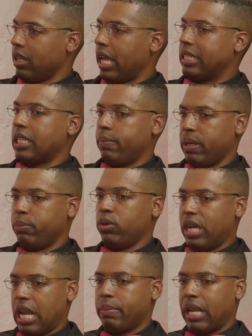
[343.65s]
Like some people, you
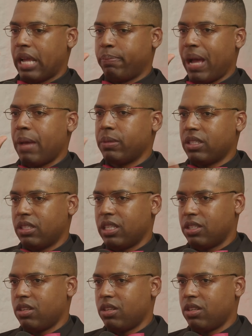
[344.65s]
got to be like, Pops,